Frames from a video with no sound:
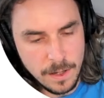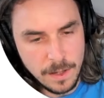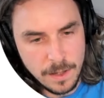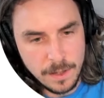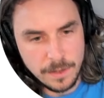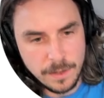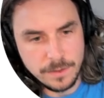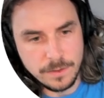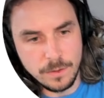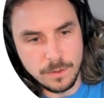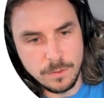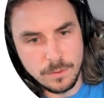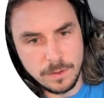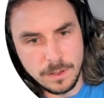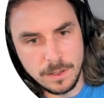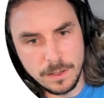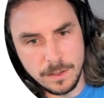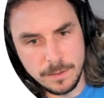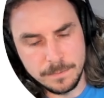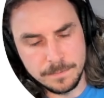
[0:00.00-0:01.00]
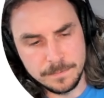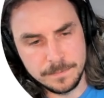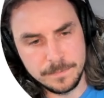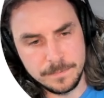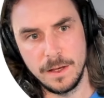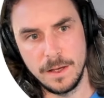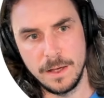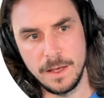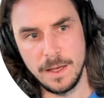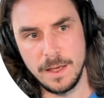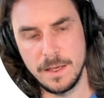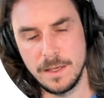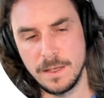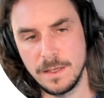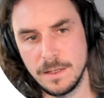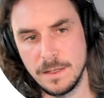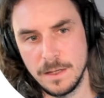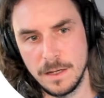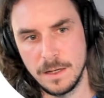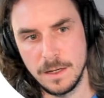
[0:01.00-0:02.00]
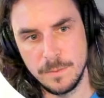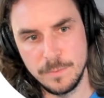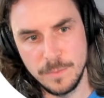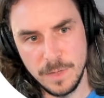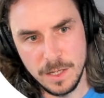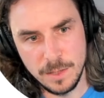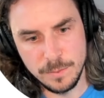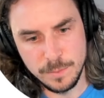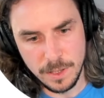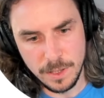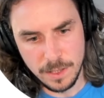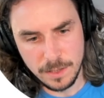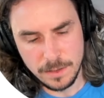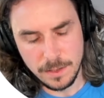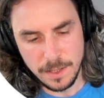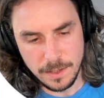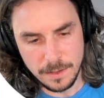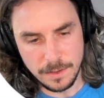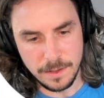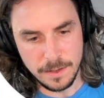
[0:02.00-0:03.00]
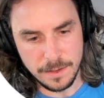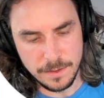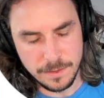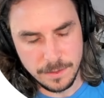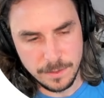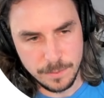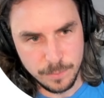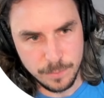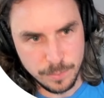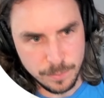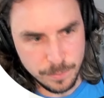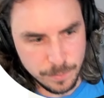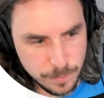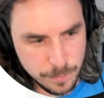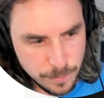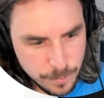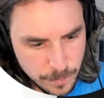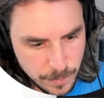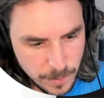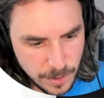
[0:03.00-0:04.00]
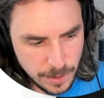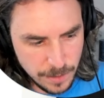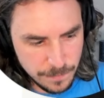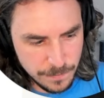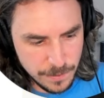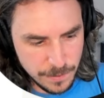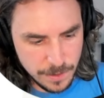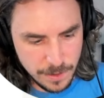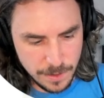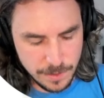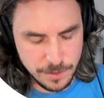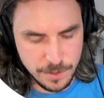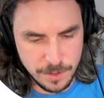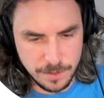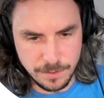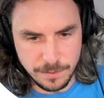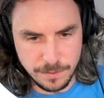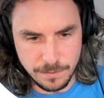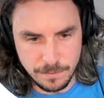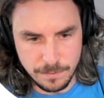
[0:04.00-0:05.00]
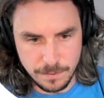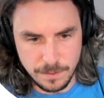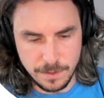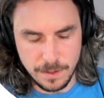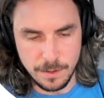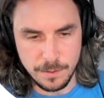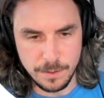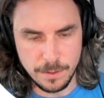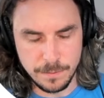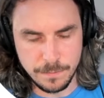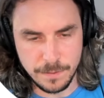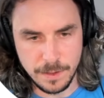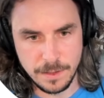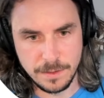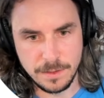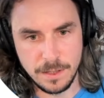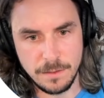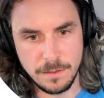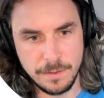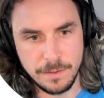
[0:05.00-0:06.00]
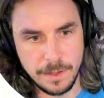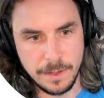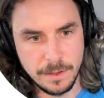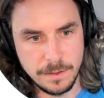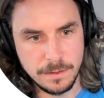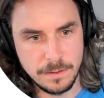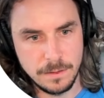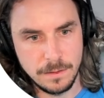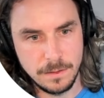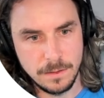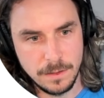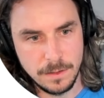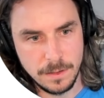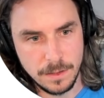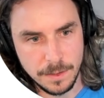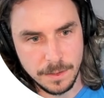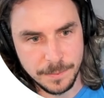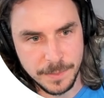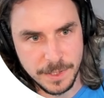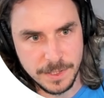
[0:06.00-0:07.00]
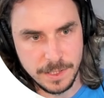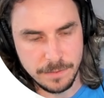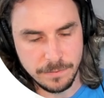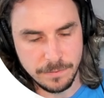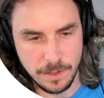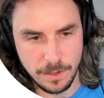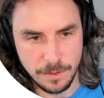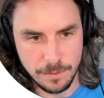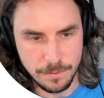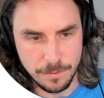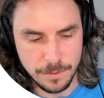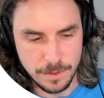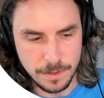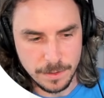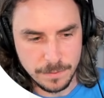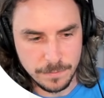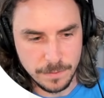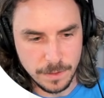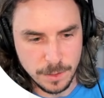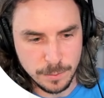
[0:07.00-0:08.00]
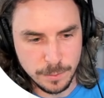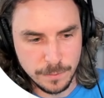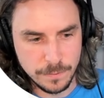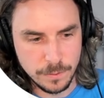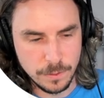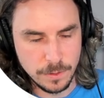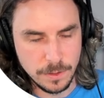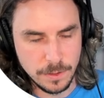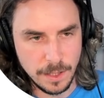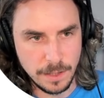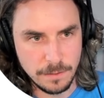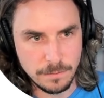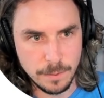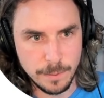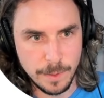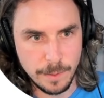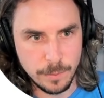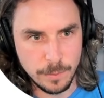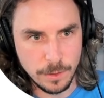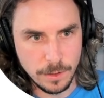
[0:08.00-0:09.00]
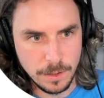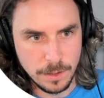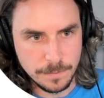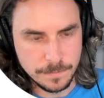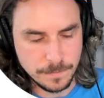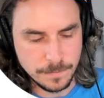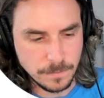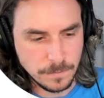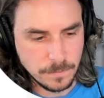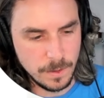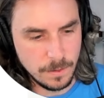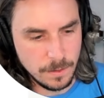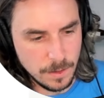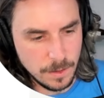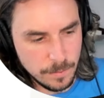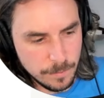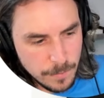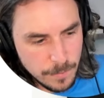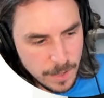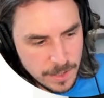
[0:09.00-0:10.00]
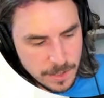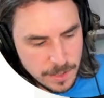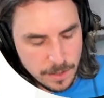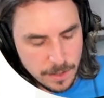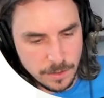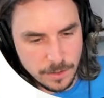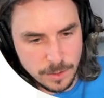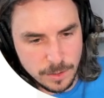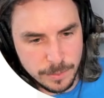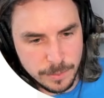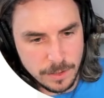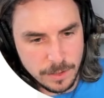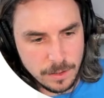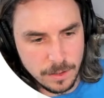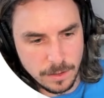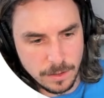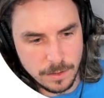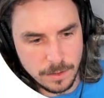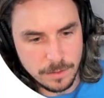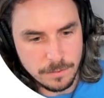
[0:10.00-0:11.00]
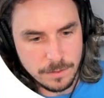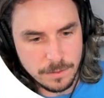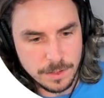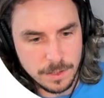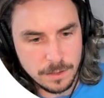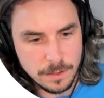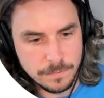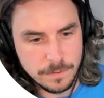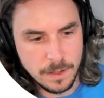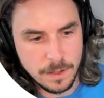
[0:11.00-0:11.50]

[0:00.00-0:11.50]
So a bug like this, if you didn't just know the fix offhand, because I've gone through this flow before, I remember it, might take a little bit longer to resolve.